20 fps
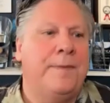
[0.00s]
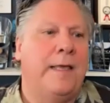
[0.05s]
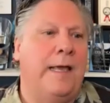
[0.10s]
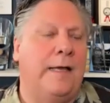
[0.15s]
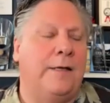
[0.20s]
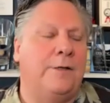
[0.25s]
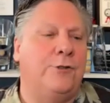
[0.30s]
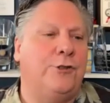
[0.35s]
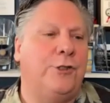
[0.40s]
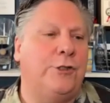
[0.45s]

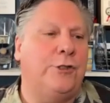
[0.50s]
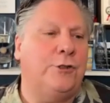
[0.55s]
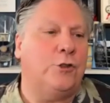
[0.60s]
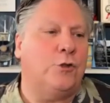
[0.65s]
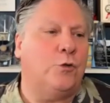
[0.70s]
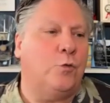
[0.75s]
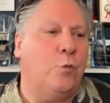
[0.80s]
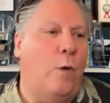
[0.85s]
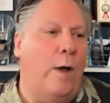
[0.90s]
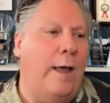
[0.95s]
And
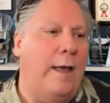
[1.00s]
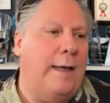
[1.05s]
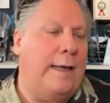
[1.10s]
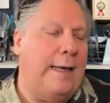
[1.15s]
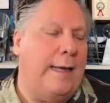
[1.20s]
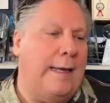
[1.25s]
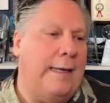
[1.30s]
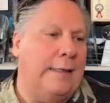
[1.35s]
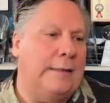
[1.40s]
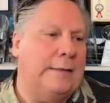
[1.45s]
Jesus Way
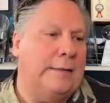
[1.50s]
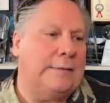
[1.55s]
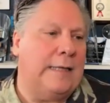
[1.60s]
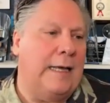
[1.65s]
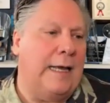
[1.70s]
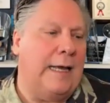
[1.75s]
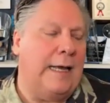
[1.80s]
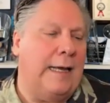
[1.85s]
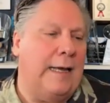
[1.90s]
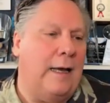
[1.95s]
is
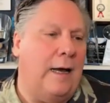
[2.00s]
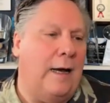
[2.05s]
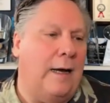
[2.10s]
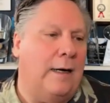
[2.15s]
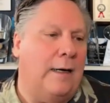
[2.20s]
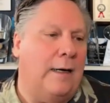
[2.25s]
a